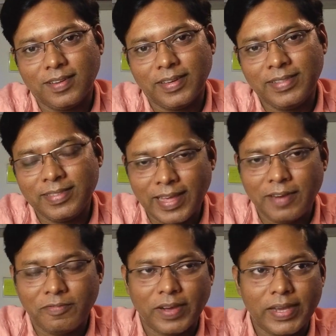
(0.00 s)
in
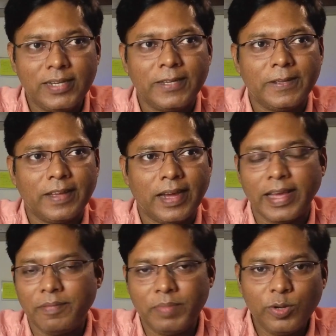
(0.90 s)
their fight, and
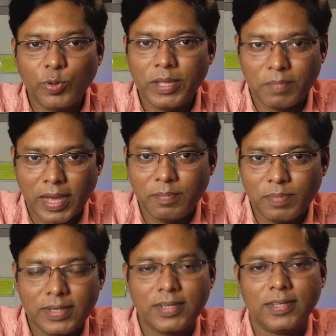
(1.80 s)
I have been doing my
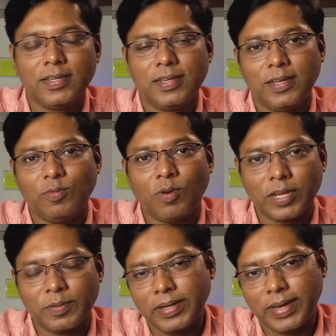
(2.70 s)
bit in
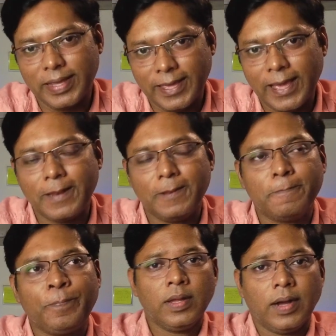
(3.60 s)
whatever I can.
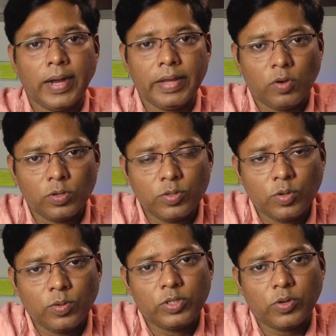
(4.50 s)
I have
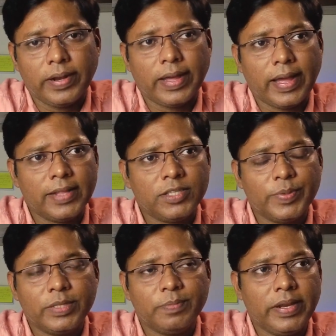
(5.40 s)
also joined hands
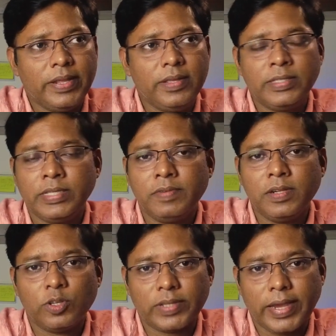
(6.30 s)
with many
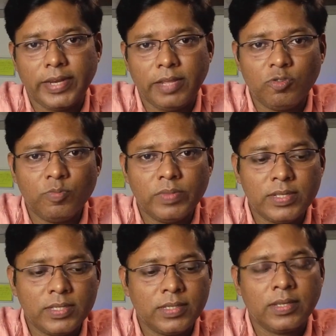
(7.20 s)
civil society
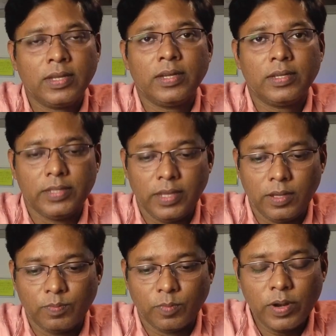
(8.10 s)
movements, the
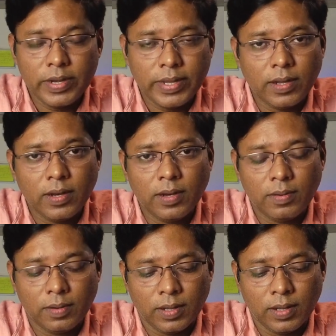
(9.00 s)

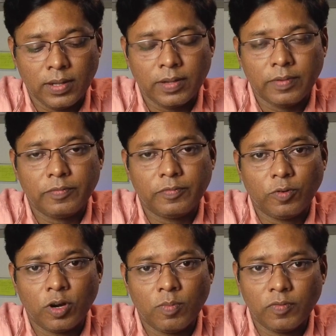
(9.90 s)
political
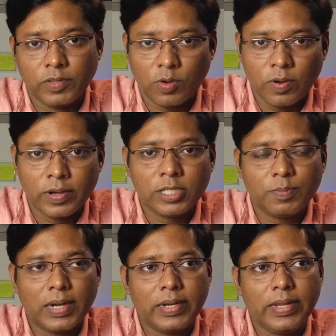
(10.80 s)
forum of the Congress
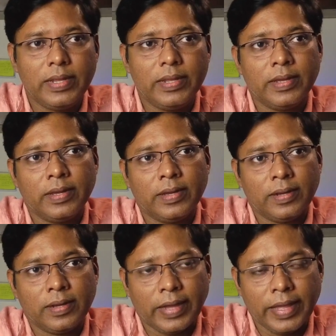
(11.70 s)
Party.
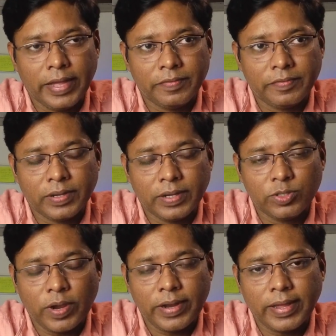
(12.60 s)
I have
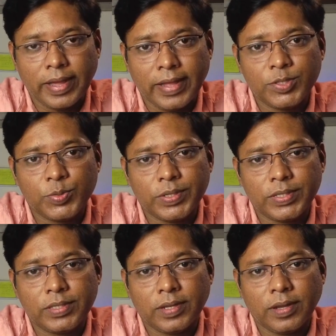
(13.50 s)
joined hands
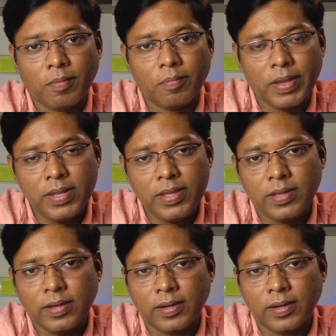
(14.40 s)
with many